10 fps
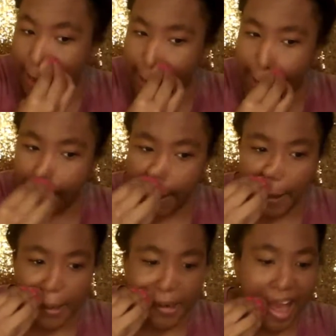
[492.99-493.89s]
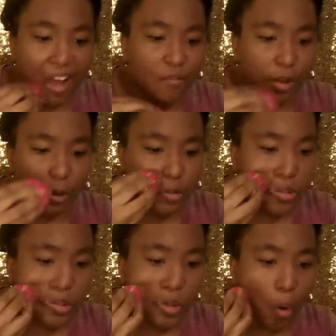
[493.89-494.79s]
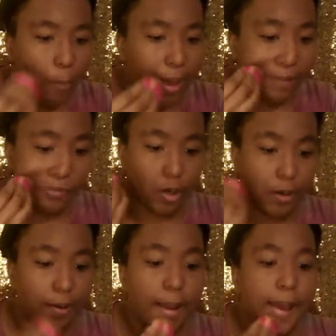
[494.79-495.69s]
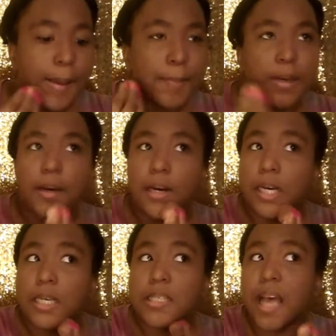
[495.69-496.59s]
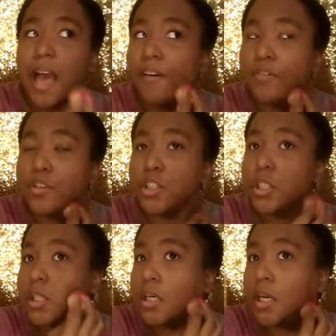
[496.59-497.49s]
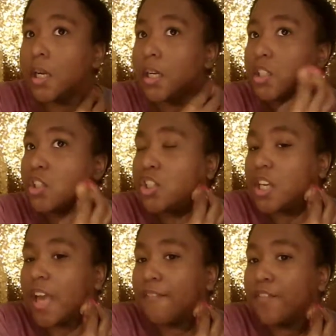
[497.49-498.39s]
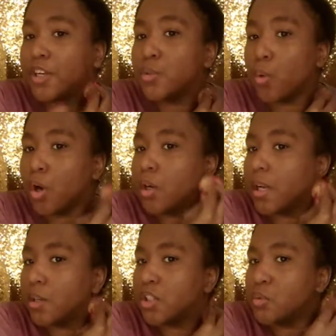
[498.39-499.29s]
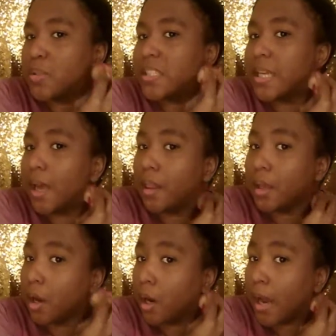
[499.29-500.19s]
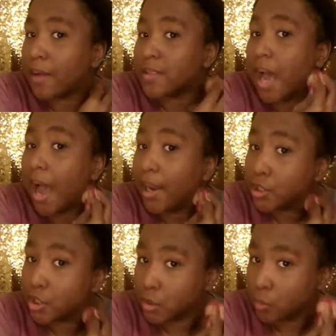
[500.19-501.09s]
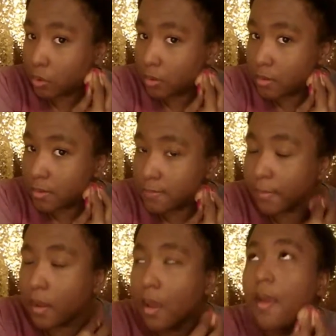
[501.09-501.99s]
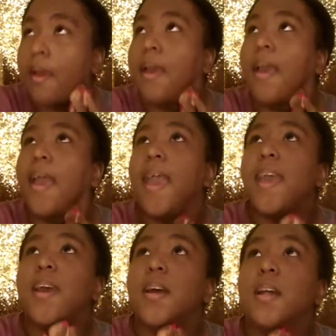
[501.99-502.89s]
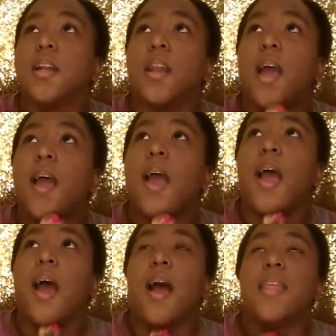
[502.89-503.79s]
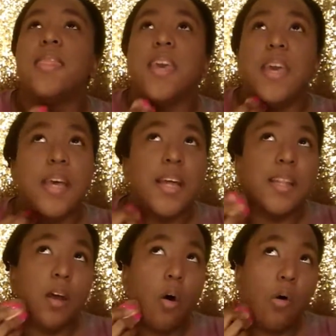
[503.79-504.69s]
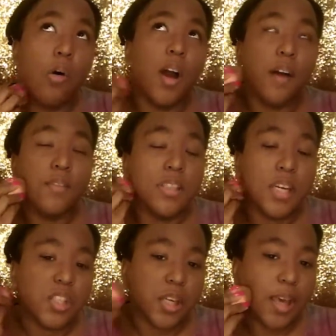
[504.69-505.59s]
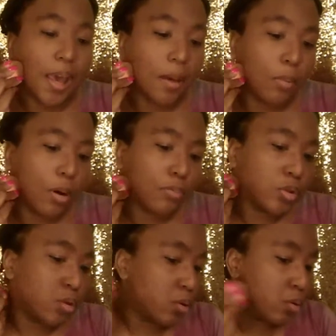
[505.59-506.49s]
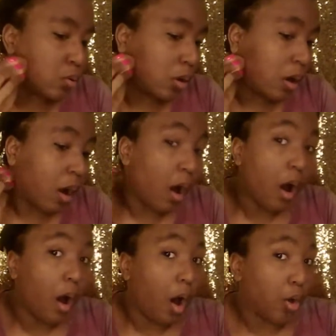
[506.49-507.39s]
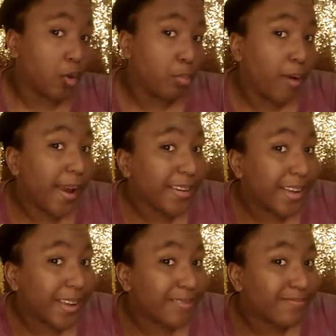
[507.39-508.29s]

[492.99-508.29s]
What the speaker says: And I felt so bad for her, because after she had finished with her nails, she was telling her how tired she was. And then the whole conversation came up to, are you pregnant?